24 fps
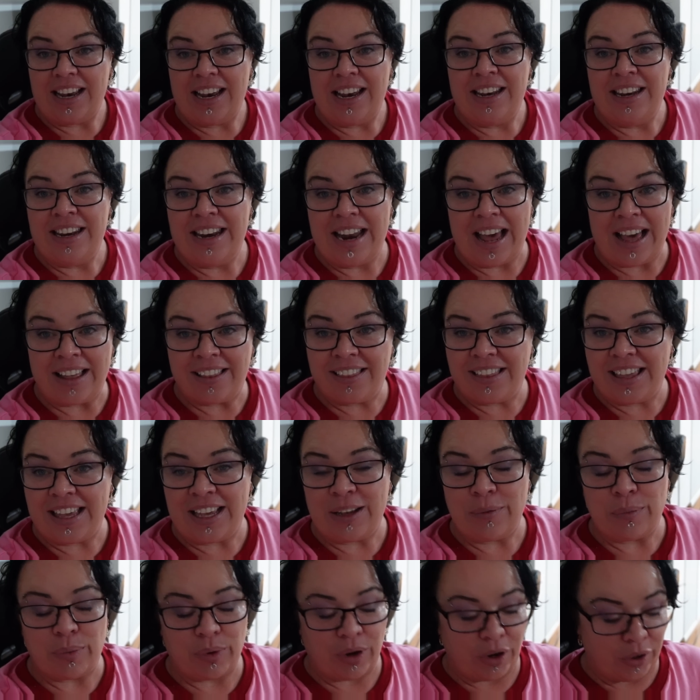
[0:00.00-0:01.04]

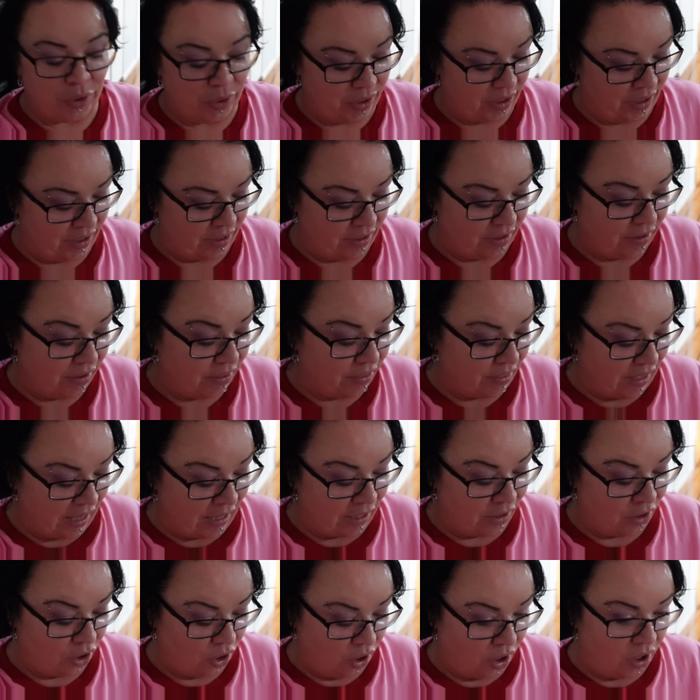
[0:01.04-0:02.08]
Nothing broken,
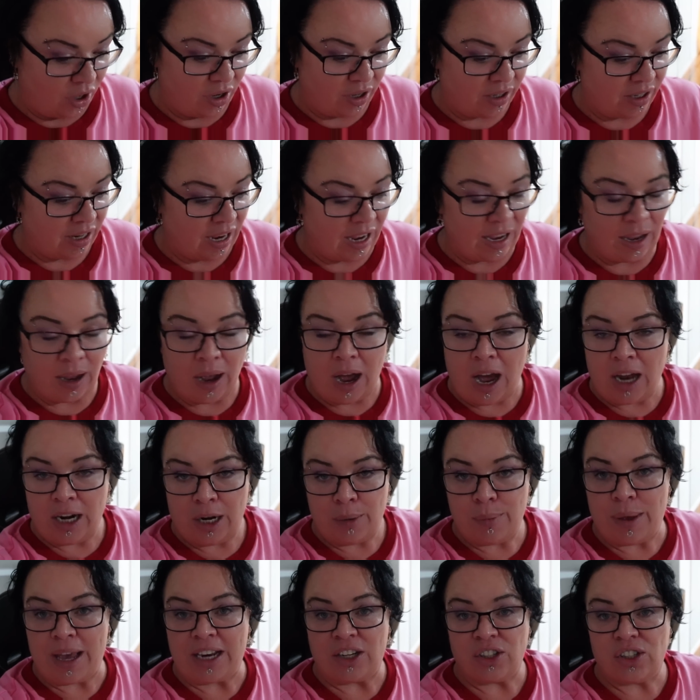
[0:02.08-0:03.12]
thank God. And
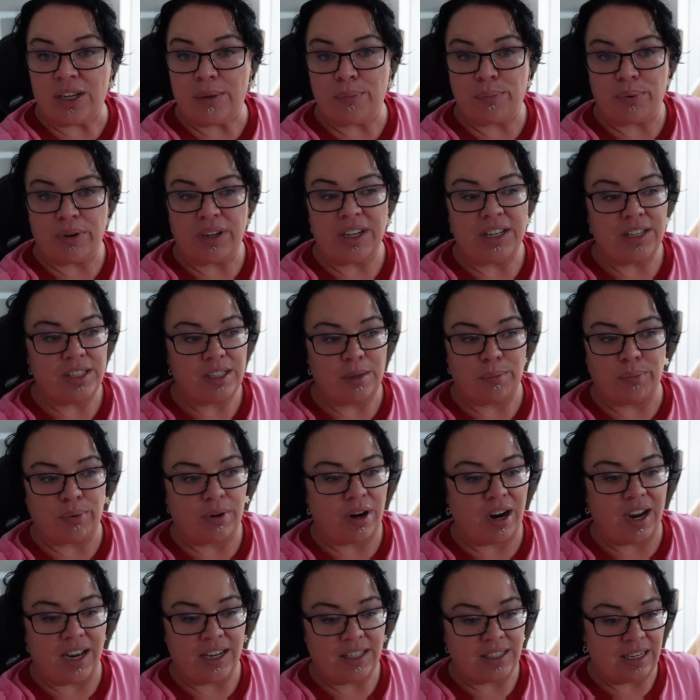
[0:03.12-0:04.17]
I'm actually pretty
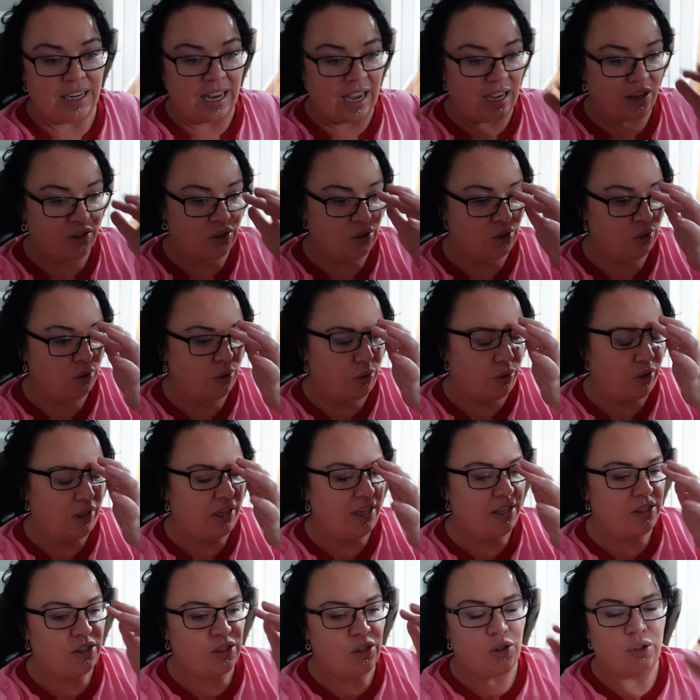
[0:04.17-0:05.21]
surprised at how sore it
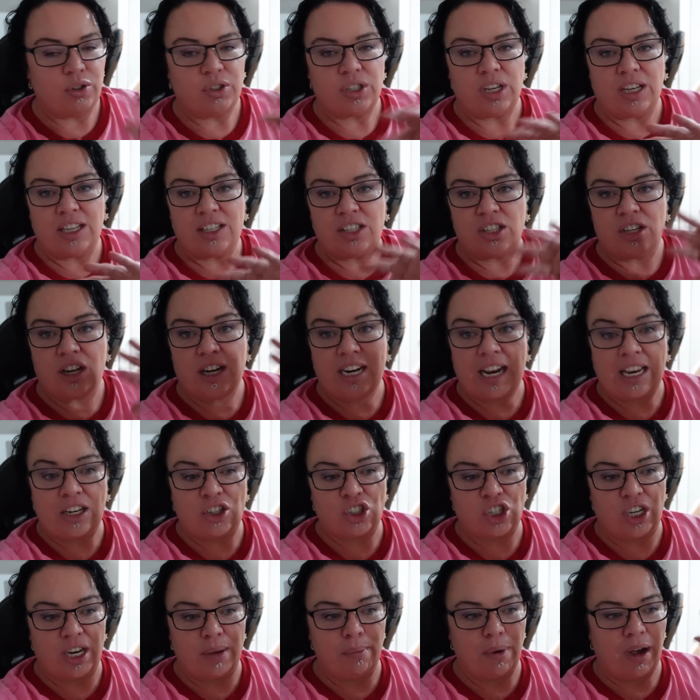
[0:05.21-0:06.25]
is too. So it's not
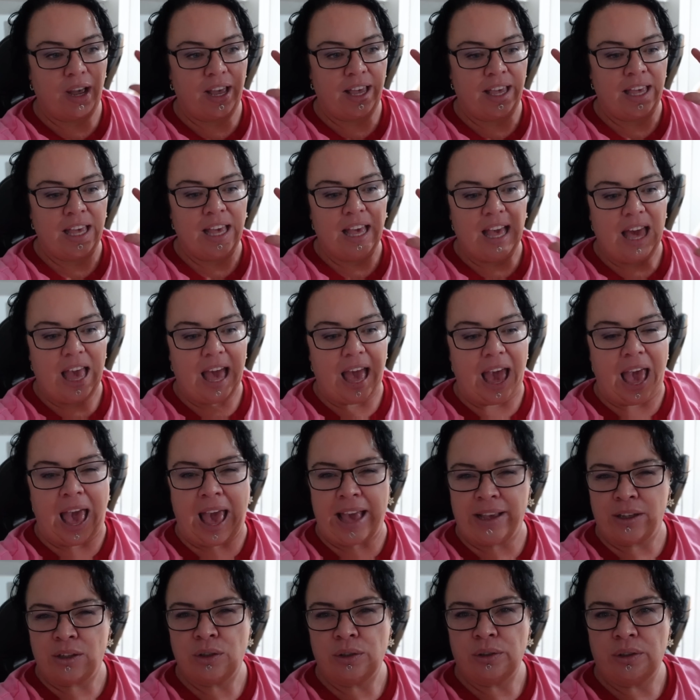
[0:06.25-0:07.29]
actually my
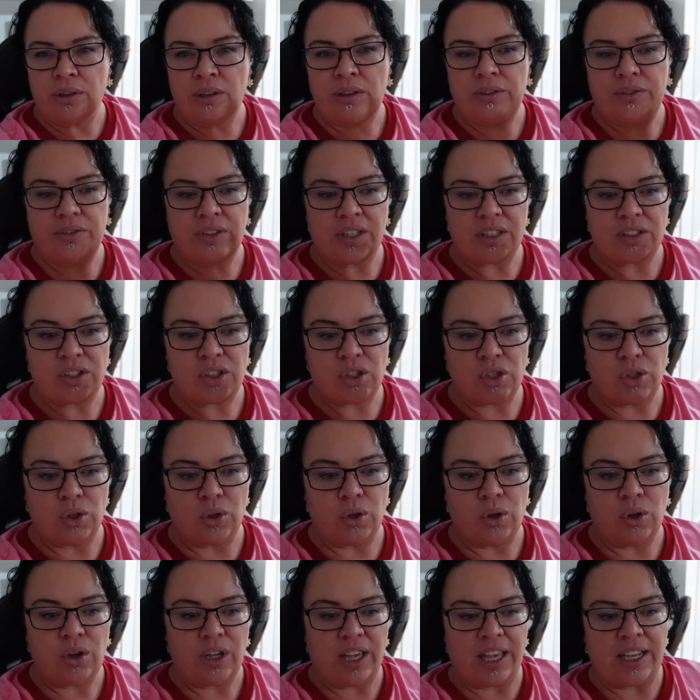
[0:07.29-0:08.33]
ankle that's
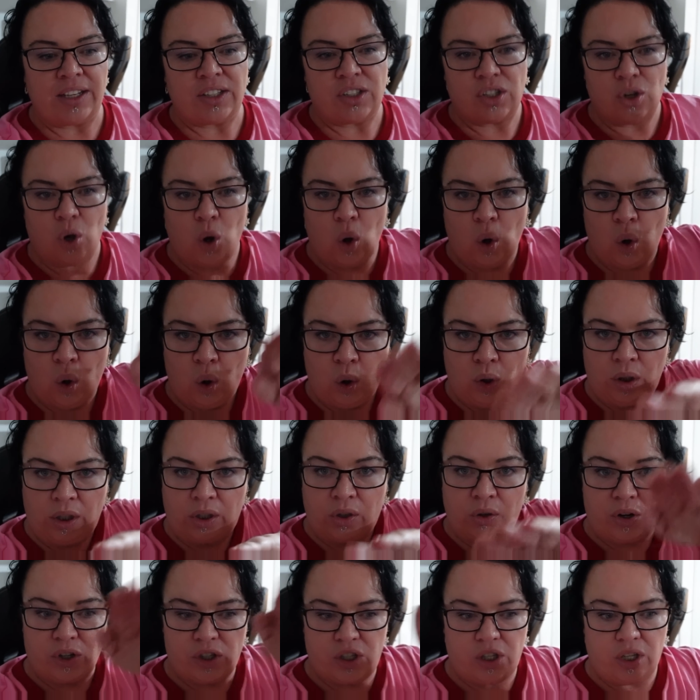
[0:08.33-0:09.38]
sore, it's all
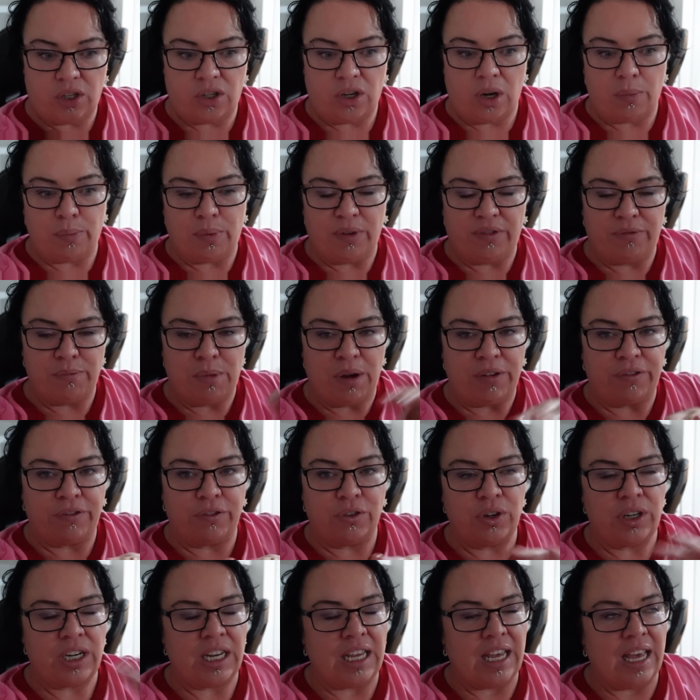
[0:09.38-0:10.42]
across the top of my
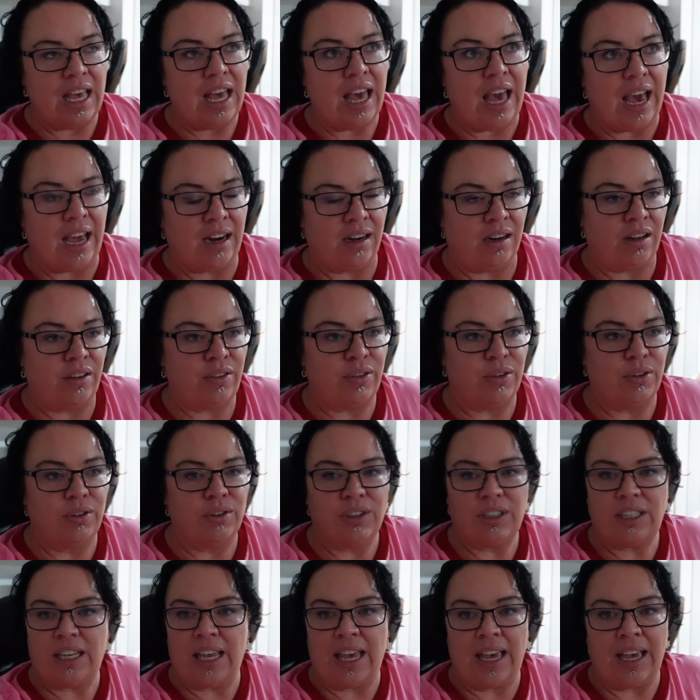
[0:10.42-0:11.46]
foot. And I
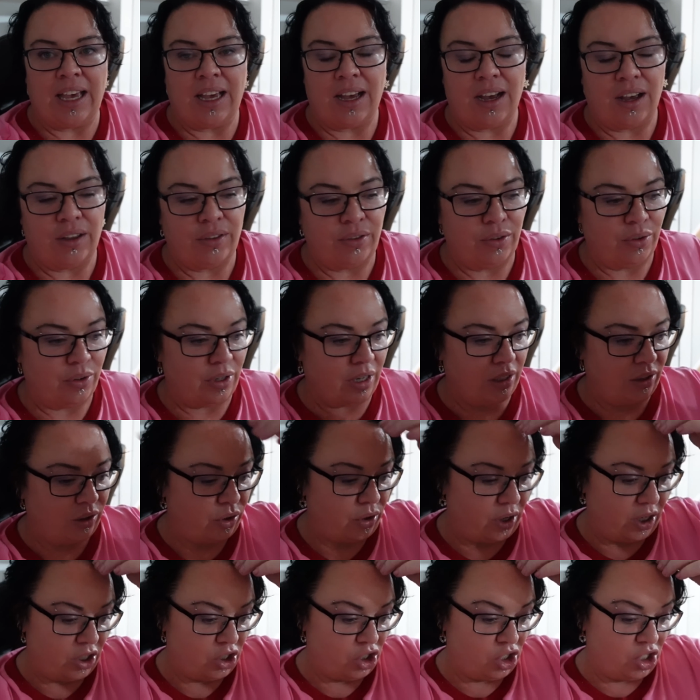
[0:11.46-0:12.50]
thought I'd
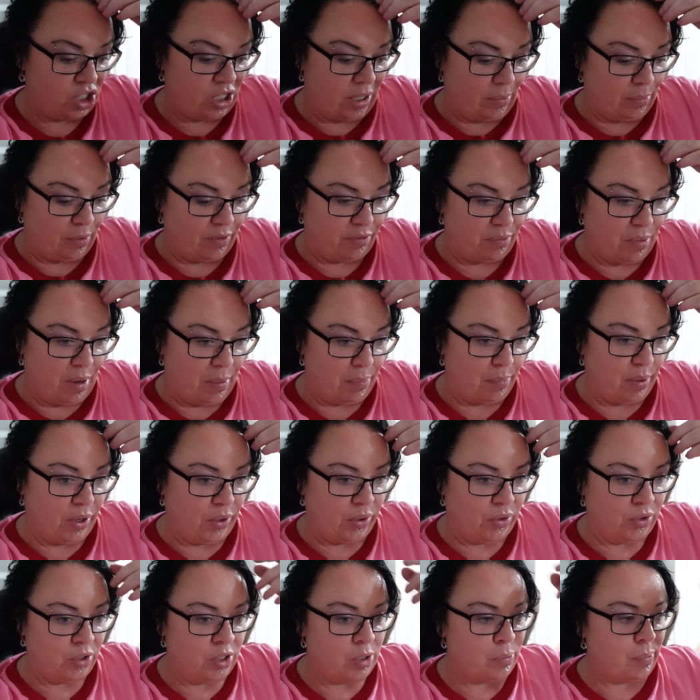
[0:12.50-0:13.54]
crushed some of my
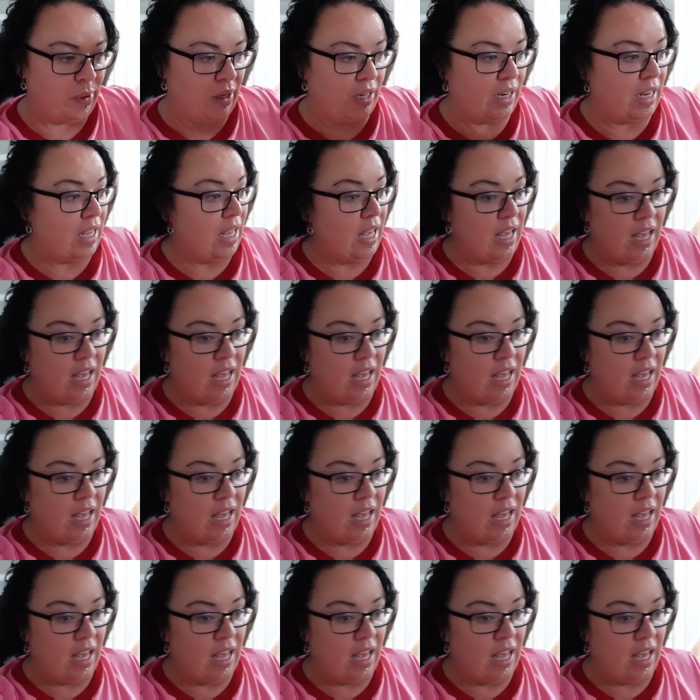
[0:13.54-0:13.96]
bones, but